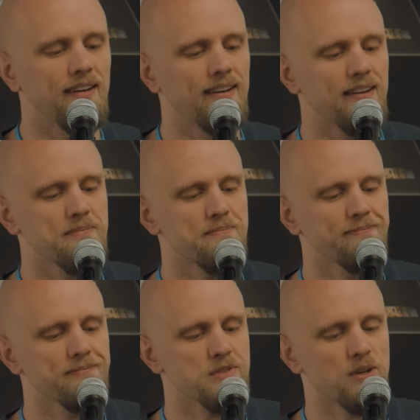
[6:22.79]

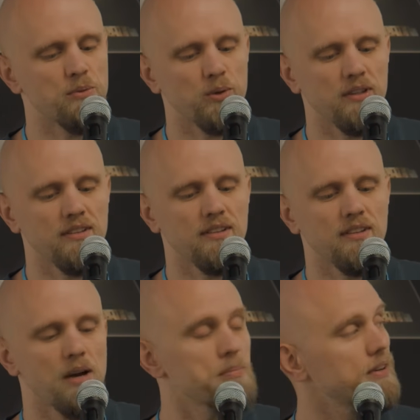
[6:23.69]
So I wrote a
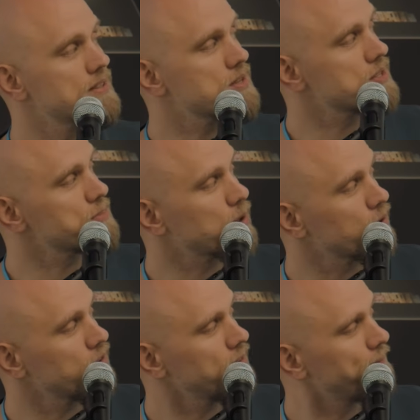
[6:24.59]
little operating system
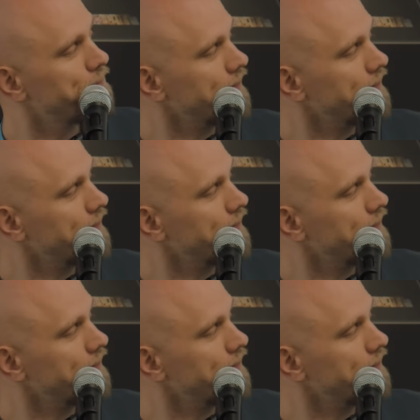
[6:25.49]
kernel.